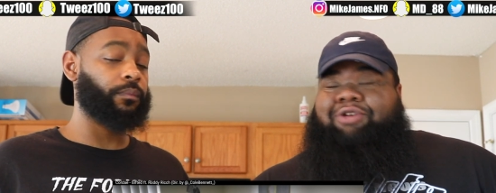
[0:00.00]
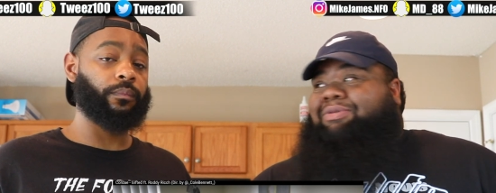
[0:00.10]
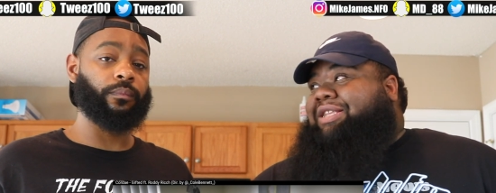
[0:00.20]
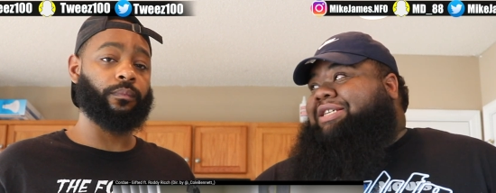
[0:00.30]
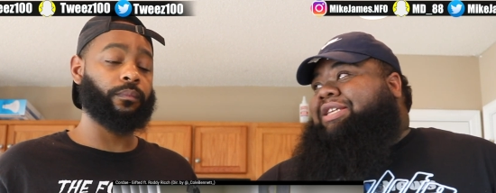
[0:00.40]
Speaker 1: with
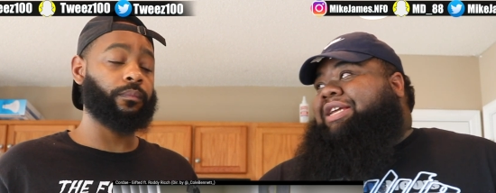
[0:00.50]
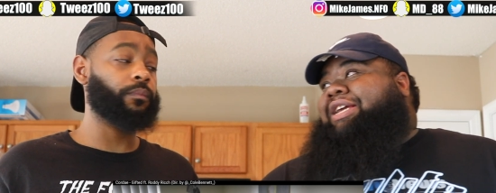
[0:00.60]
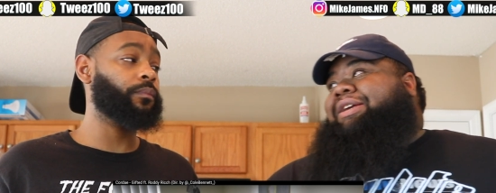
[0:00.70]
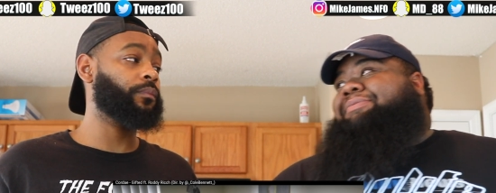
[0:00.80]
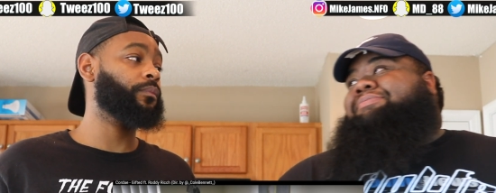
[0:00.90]
that
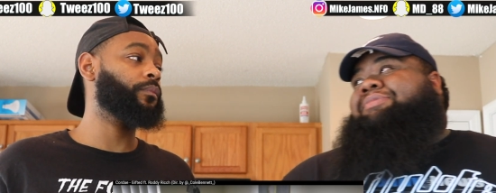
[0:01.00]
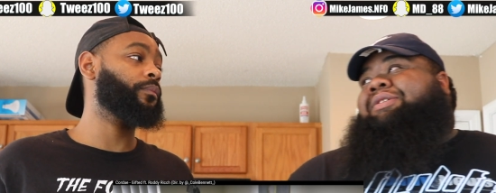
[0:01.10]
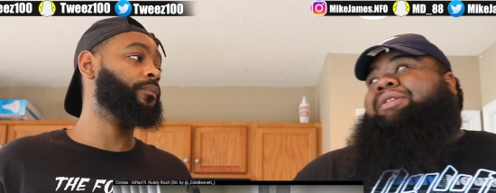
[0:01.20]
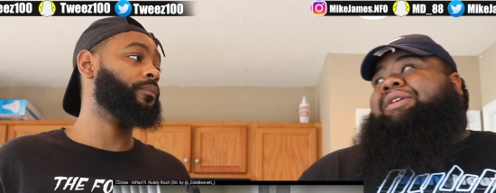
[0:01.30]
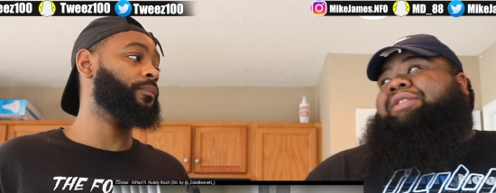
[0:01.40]
same
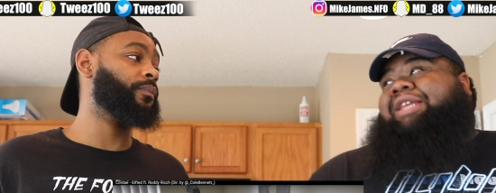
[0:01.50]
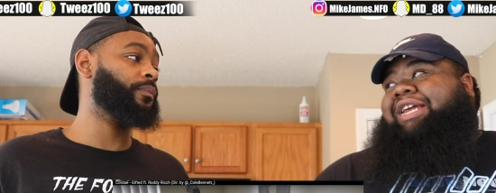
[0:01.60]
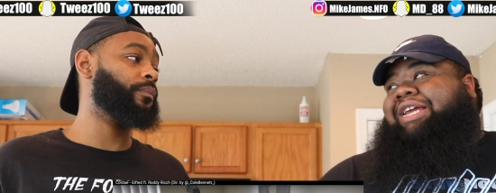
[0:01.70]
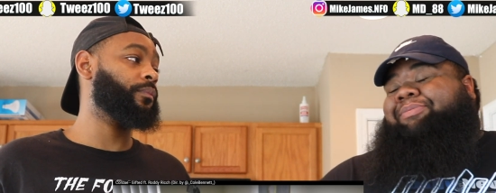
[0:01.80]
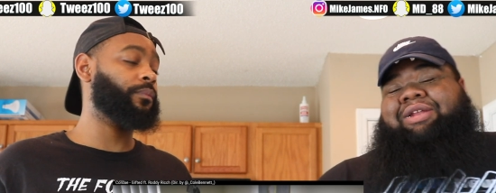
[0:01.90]

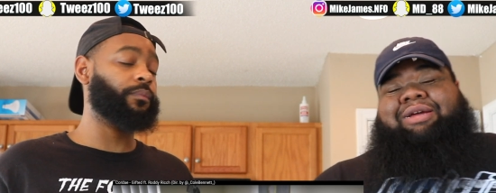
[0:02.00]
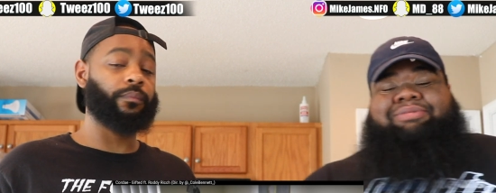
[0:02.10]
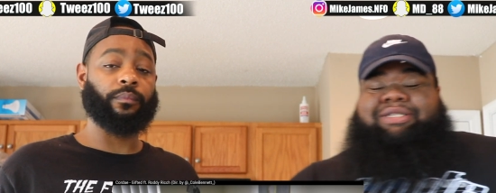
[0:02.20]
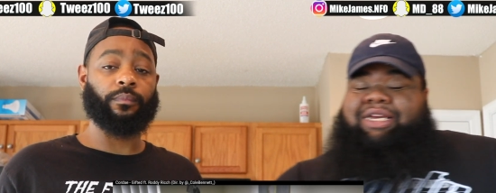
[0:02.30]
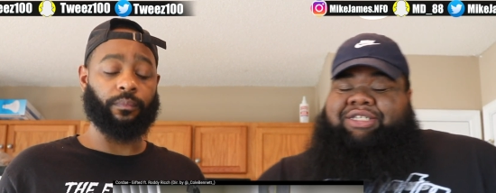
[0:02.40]
theme, you know what I'm
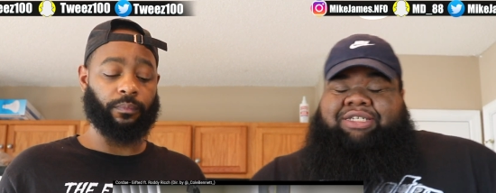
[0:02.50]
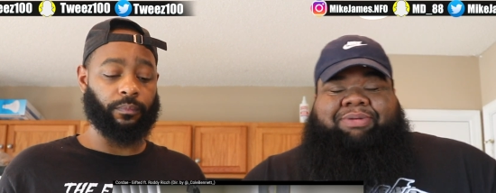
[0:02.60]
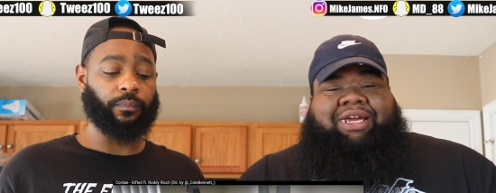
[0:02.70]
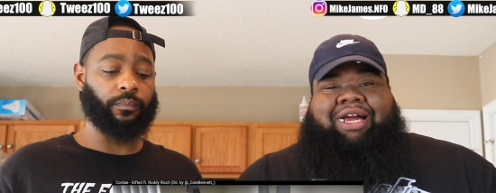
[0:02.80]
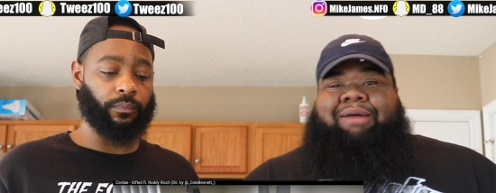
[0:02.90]
saying, just
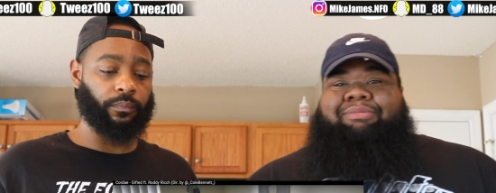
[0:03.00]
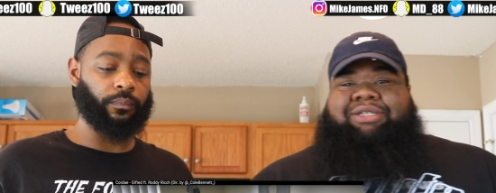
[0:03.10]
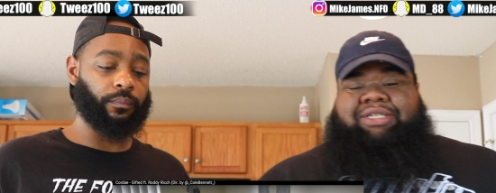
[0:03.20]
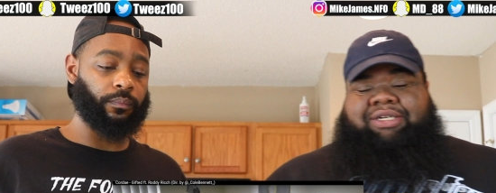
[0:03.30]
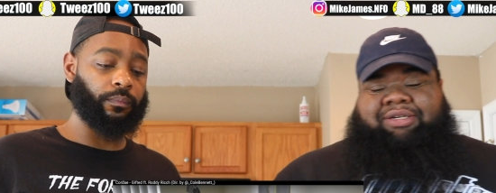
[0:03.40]
paying homage
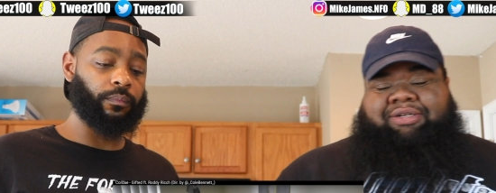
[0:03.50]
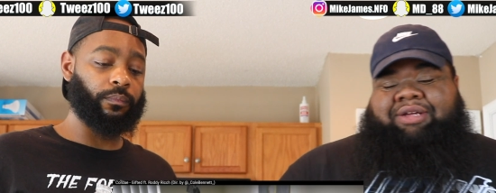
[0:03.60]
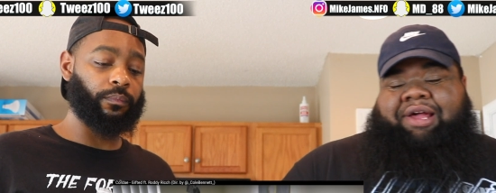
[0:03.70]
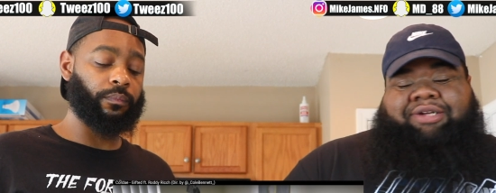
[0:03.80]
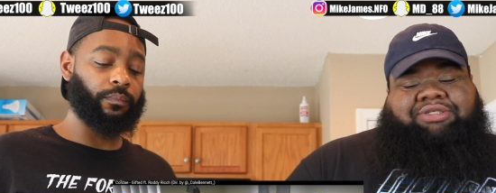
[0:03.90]
to,
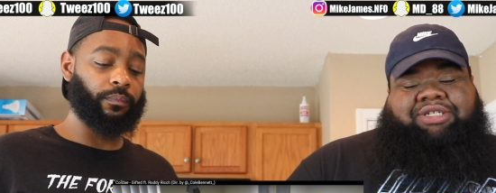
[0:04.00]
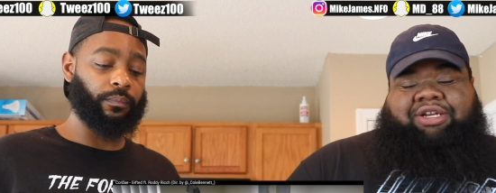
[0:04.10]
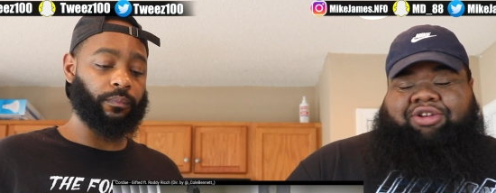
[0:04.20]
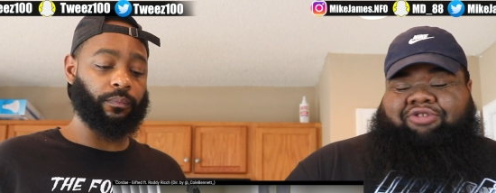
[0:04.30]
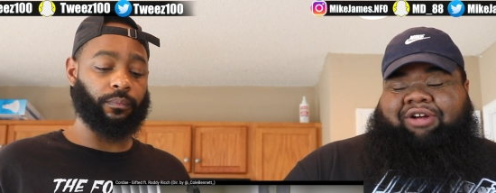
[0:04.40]
you know,
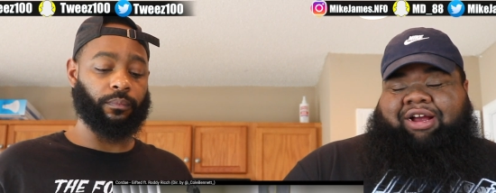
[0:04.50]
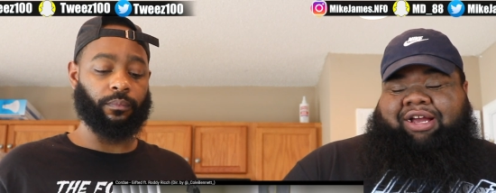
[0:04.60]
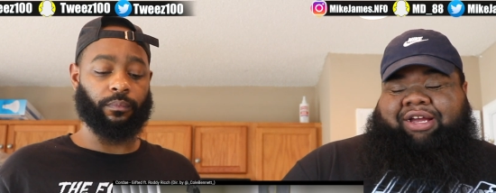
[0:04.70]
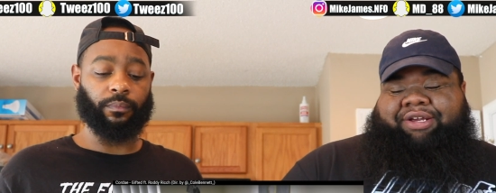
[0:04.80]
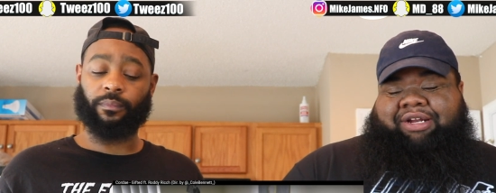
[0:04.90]
the
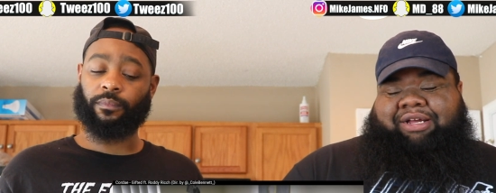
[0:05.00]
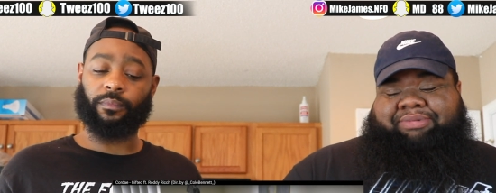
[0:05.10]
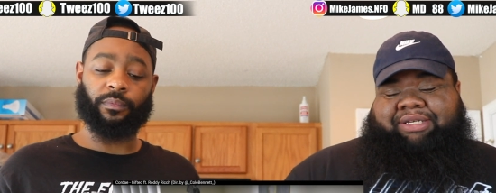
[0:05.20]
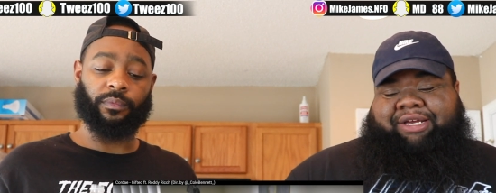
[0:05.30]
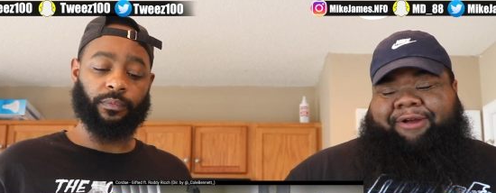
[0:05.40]
grind, you know what I'm
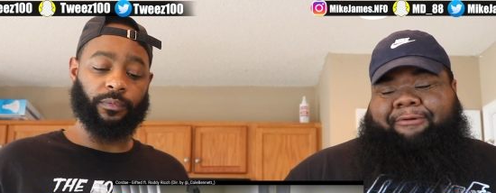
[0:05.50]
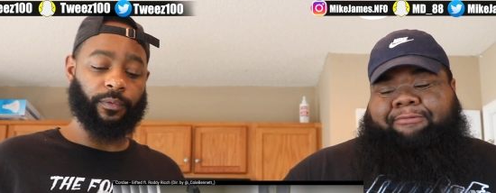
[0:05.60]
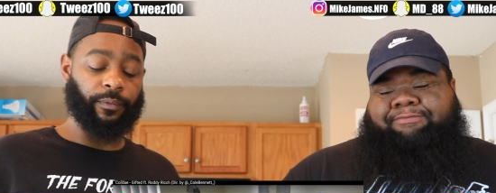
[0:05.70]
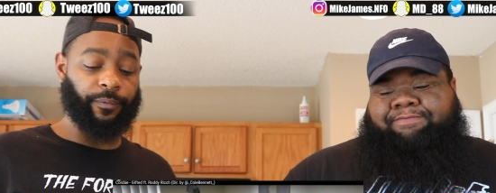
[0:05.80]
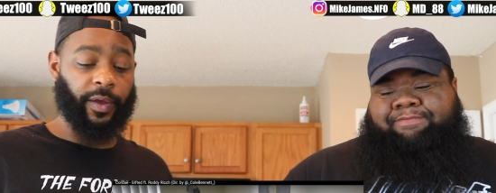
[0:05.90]
saying?
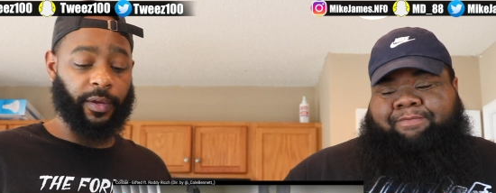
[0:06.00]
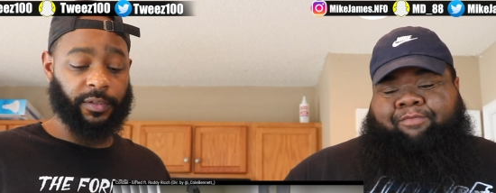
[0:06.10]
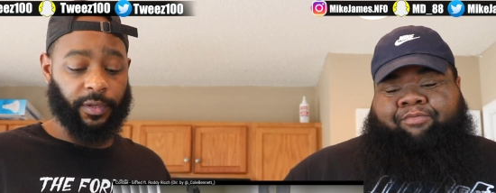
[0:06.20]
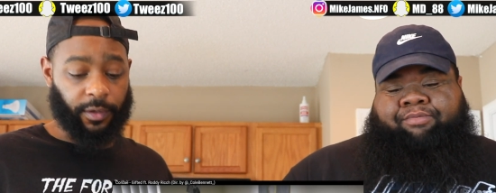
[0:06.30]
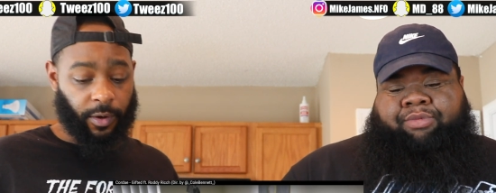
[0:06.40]
Speaker 2: Facts
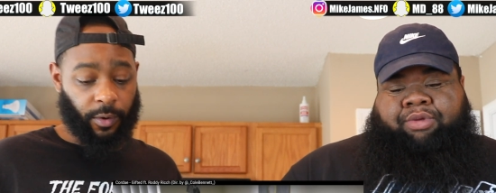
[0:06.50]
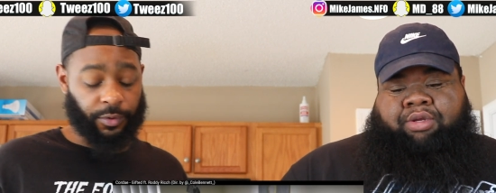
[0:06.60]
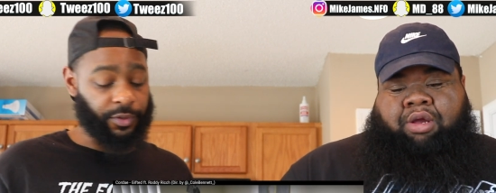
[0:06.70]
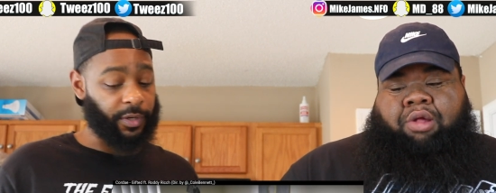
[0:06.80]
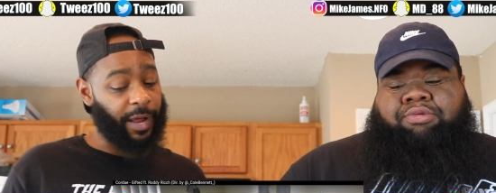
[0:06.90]
and the
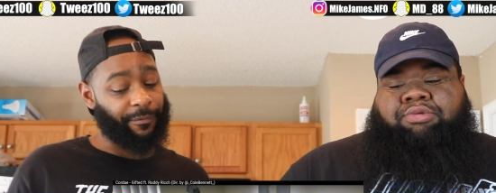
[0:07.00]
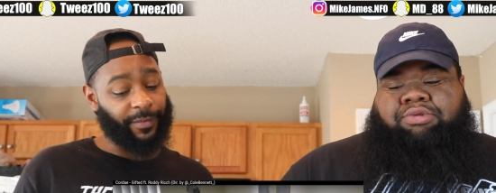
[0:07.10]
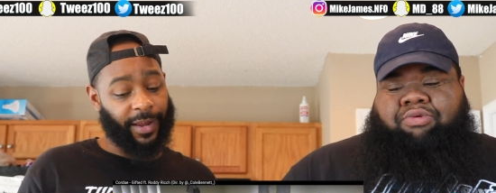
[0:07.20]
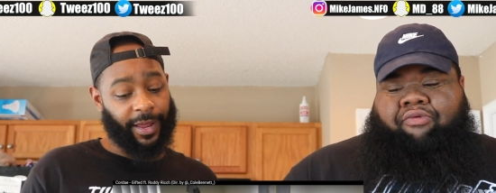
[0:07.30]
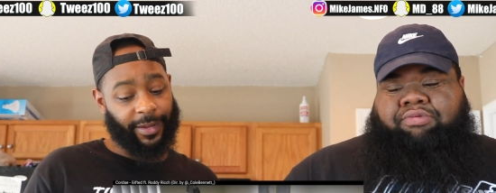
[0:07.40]
culture. I feel
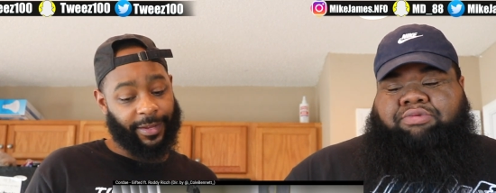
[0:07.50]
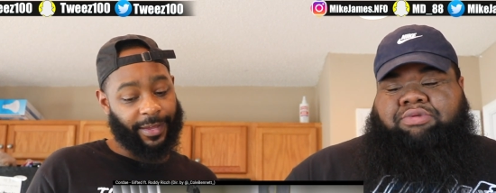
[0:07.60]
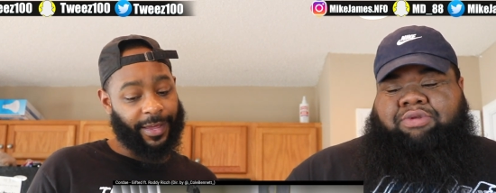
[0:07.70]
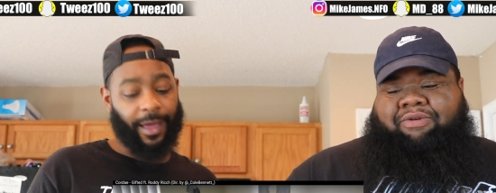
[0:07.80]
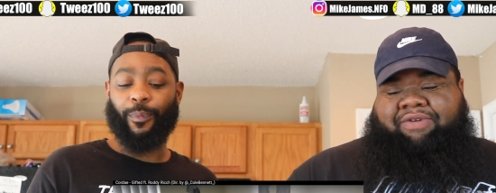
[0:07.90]
like at